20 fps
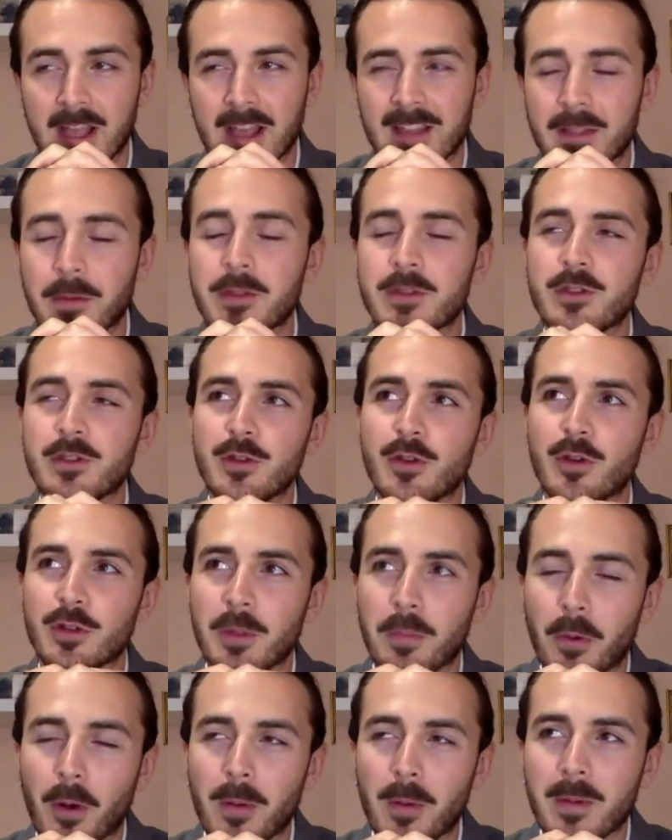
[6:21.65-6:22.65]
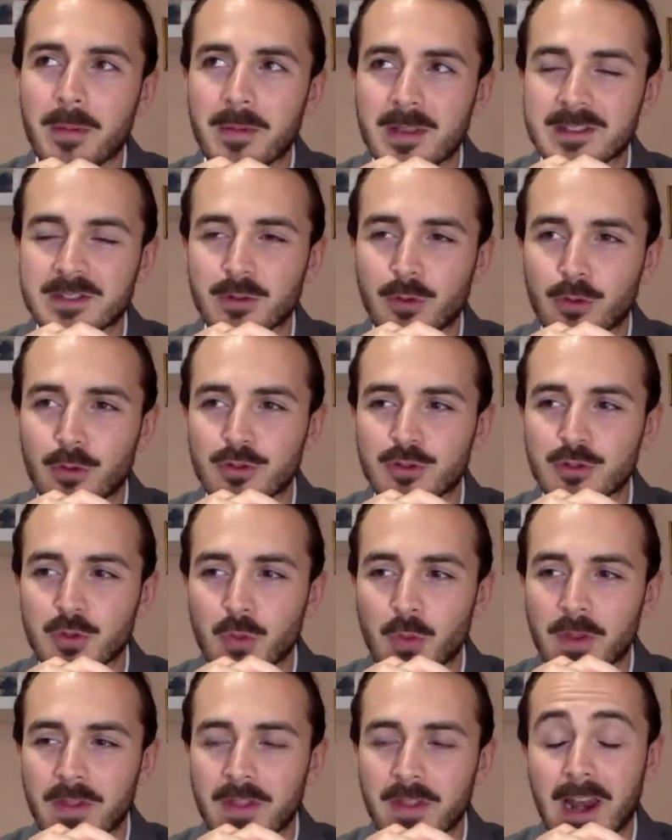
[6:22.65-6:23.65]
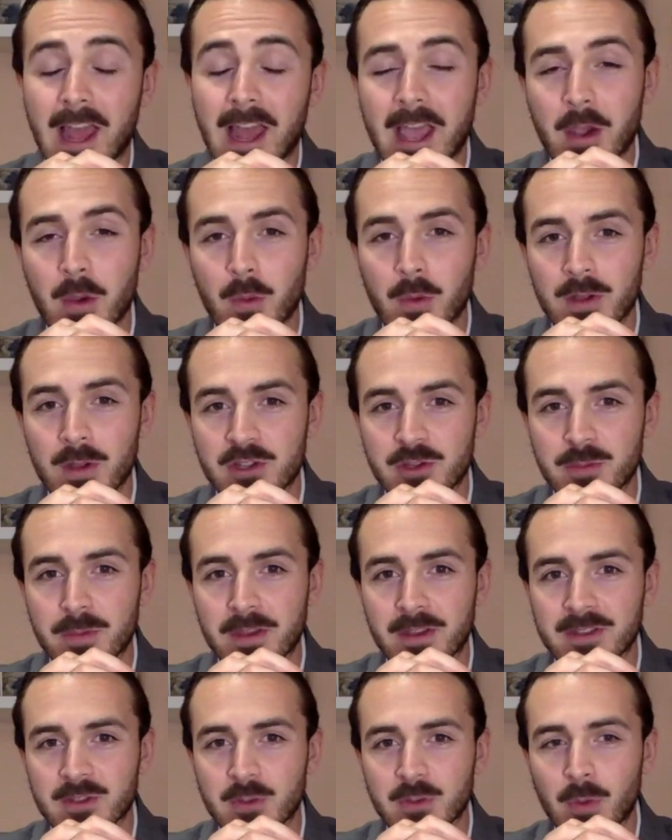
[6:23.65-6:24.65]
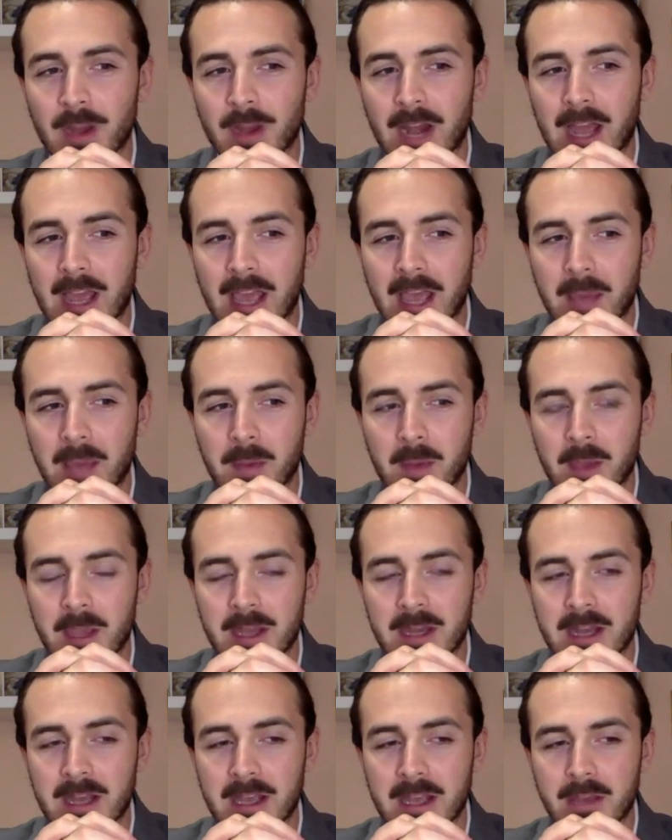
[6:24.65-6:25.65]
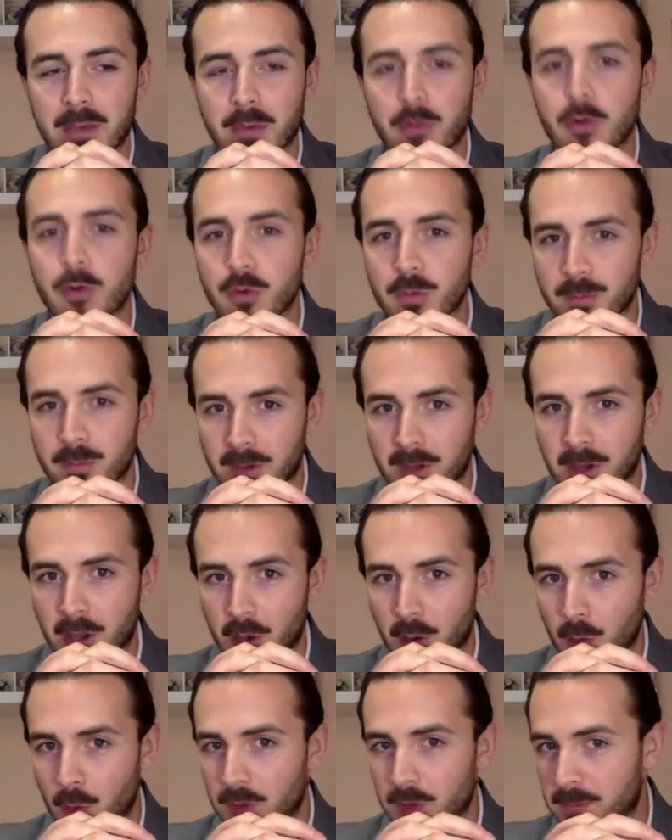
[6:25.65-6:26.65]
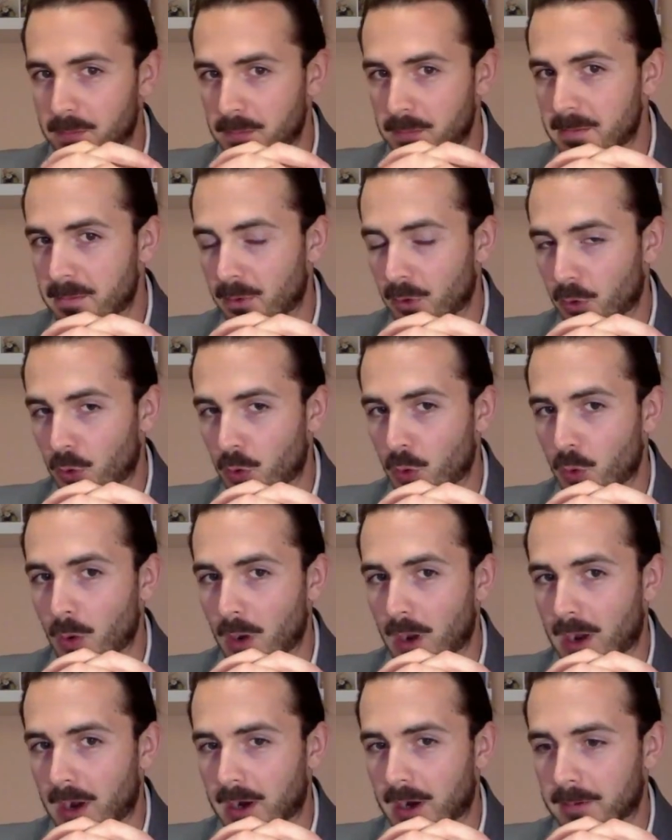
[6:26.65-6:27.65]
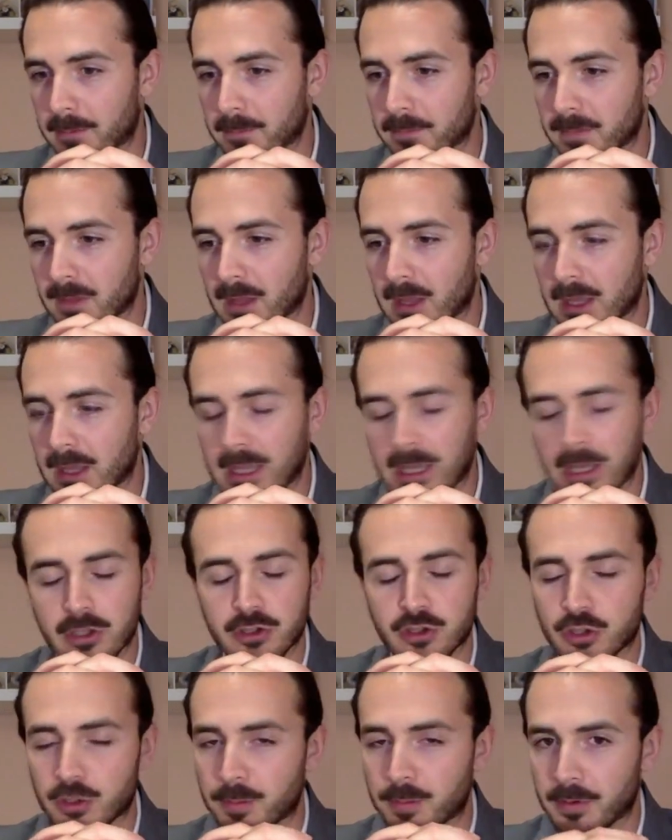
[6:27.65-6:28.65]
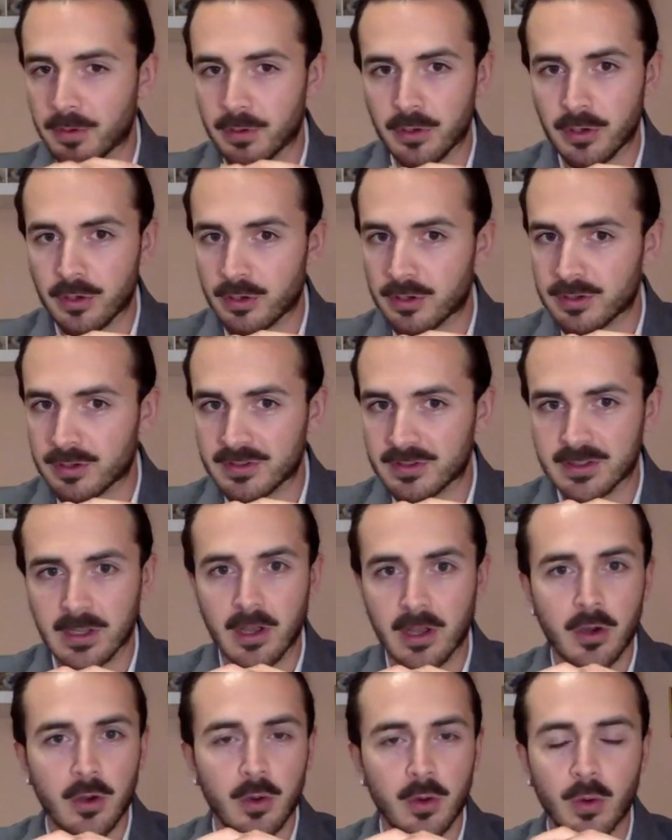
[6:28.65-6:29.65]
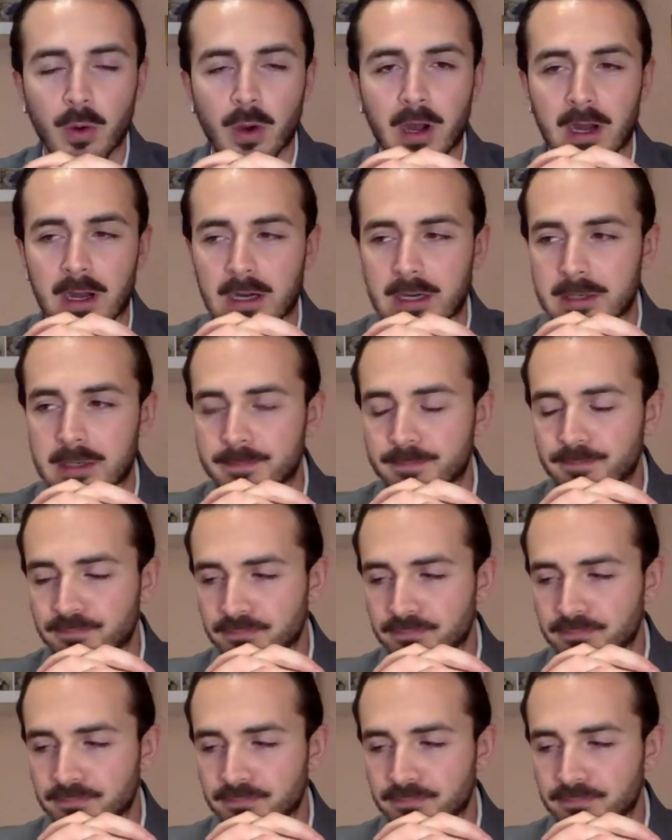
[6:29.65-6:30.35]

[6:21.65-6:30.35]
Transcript: The problem is also with the language, because when I am in a room with people who are entrepreneurs, who are,